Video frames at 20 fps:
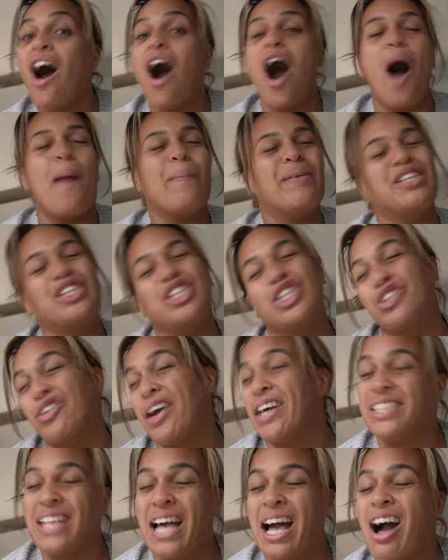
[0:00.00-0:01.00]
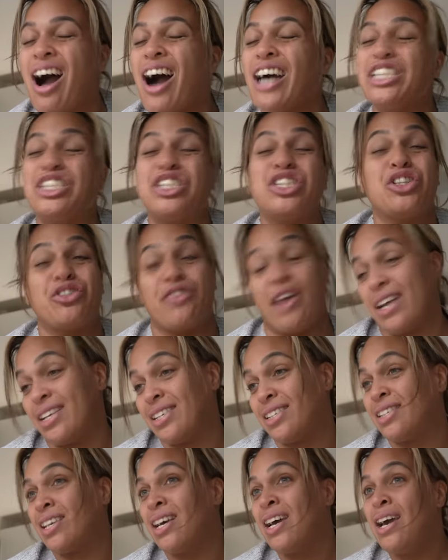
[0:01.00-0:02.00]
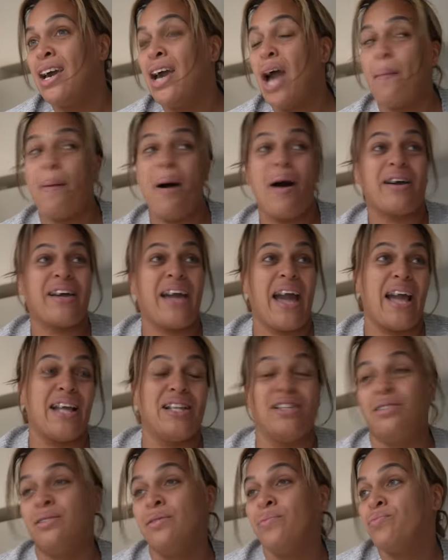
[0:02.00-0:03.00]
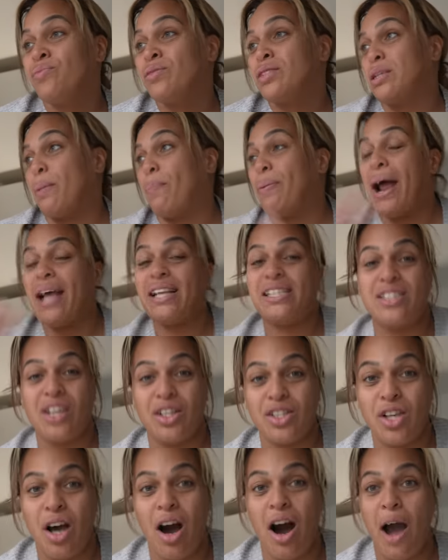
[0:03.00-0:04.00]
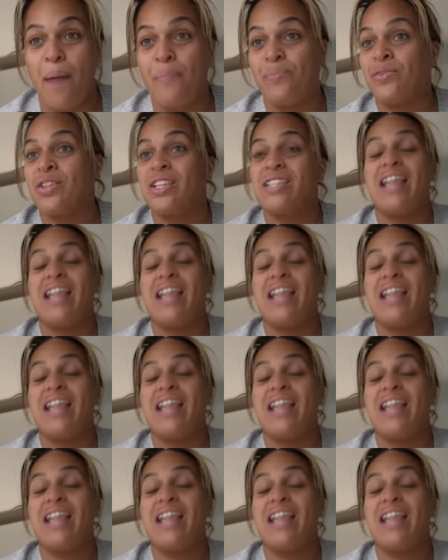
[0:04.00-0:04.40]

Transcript: I'm a stresser, I stress about getting to places on time.